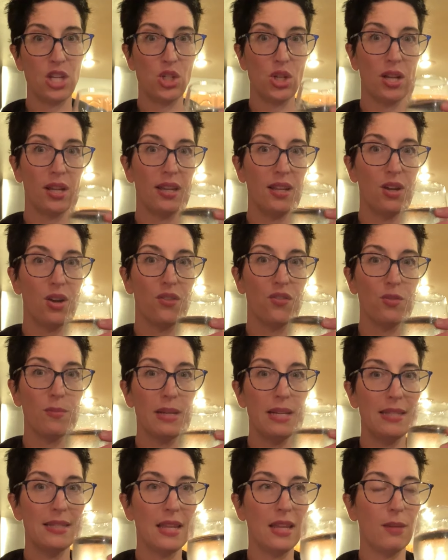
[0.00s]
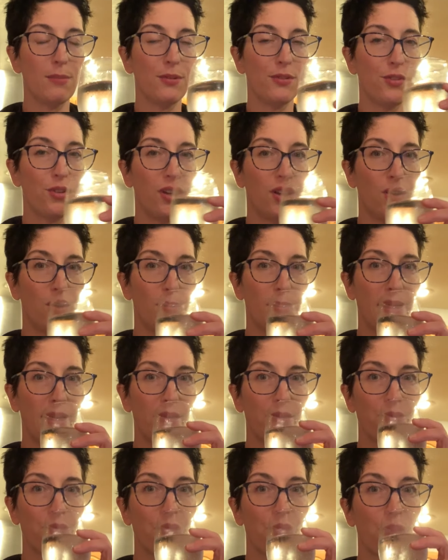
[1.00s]
This is how much water I have left to drink
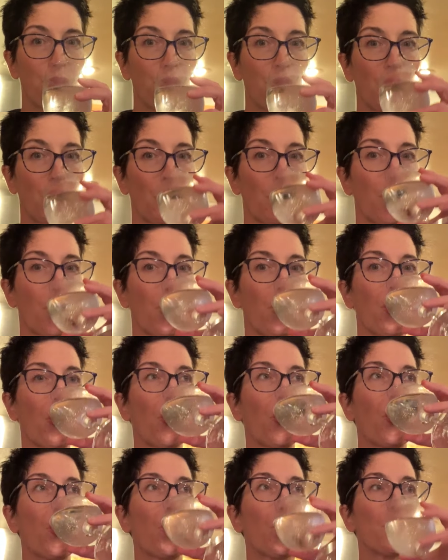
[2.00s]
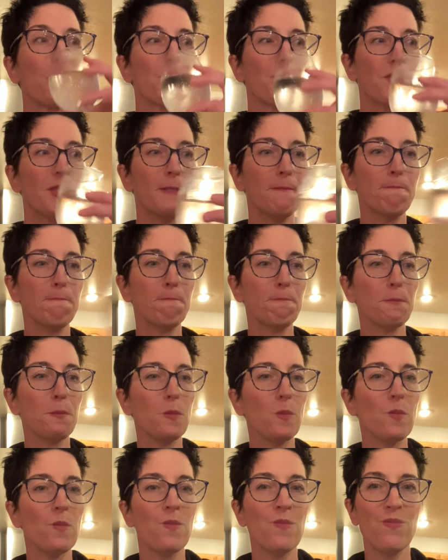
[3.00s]
tonight, and I'm gonna chug it over my sink before I go
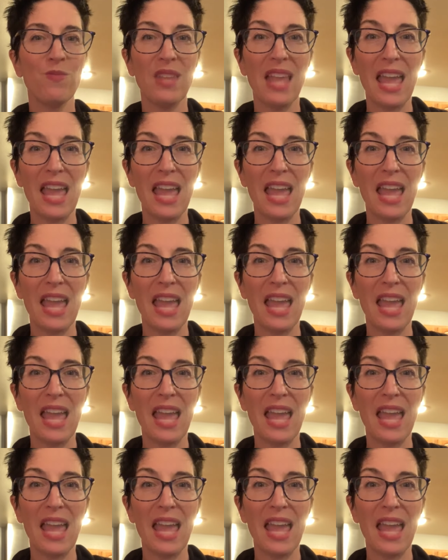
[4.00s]
to bed.